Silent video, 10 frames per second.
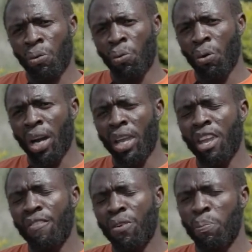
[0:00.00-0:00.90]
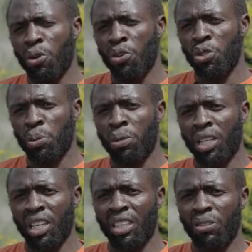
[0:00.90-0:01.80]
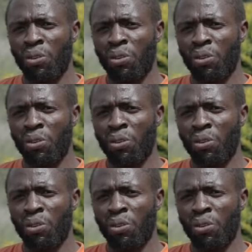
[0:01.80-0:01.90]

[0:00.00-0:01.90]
if you produce briquettes